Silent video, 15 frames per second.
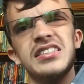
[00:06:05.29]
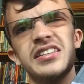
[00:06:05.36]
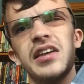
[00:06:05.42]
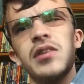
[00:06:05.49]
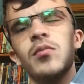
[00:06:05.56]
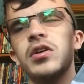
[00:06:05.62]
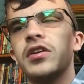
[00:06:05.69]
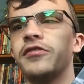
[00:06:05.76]
say
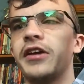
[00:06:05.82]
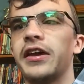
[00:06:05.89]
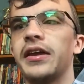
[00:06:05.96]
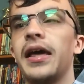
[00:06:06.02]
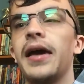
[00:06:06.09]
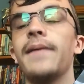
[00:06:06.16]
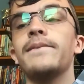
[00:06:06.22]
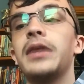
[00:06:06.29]
one of eight.
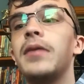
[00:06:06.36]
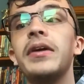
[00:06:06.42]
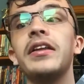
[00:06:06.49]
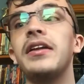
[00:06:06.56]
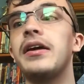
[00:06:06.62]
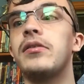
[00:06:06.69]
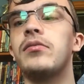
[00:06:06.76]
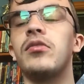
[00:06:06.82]
Maybe
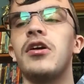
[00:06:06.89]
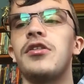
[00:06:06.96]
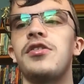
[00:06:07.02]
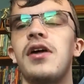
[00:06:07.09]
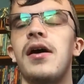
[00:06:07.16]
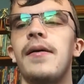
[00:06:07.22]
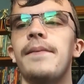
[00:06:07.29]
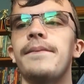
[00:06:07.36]
like with
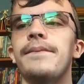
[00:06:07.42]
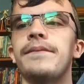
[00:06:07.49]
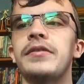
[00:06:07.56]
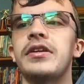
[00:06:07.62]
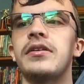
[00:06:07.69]
um,